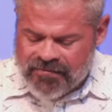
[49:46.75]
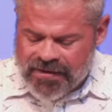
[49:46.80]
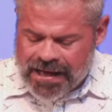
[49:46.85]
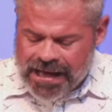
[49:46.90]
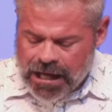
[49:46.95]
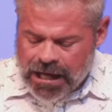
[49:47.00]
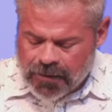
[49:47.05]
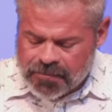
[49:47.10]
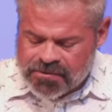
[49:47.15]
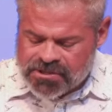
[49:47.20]

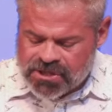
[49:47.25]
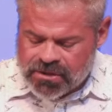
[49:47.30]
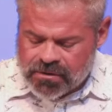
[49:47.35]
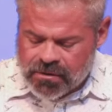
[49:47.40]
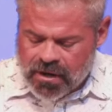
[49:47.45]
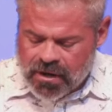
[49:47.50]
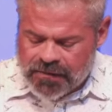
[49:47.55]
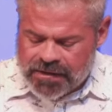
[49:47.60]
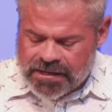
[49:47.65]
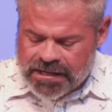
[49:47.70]
I have
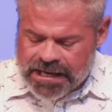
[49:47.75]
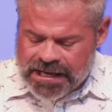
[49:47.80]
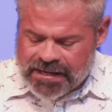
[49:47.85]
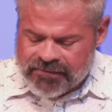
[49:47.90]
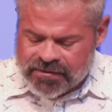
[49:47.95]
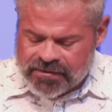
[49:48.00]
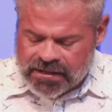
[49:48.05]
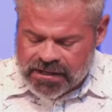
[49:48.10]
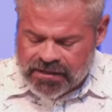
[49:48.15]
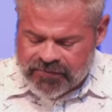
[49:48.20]
helped you on
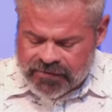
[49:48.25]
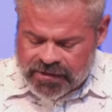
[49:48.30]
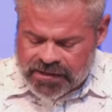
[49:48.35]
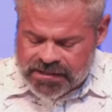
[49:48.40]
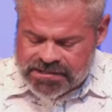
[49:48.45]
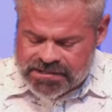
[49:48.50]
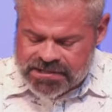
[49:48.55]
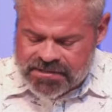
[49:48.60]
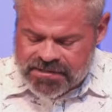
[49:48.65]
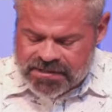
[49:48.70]
the day of
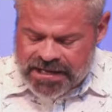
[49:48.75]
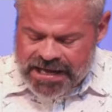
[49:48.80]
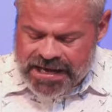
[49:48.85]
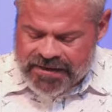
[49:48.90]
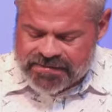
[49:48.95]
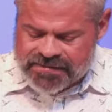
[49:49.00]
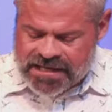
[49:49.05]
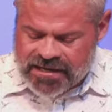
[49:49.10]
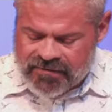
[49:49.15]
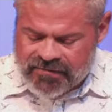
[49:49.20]
deliverance,
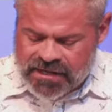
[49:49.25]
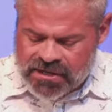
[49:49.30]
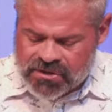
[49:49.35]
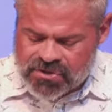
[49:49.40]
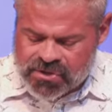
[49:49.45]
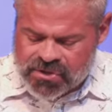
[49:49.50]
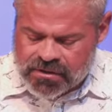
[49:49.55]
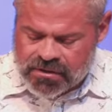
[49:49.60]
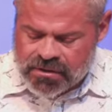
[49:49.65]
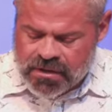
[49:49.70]
the day of
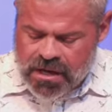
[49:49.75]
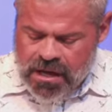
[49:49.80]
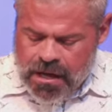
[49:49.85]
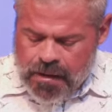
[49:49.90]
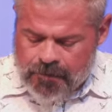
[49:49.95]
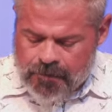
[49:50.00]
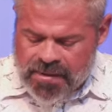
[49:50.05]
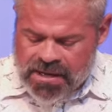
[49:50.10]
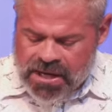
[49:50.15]
salvation.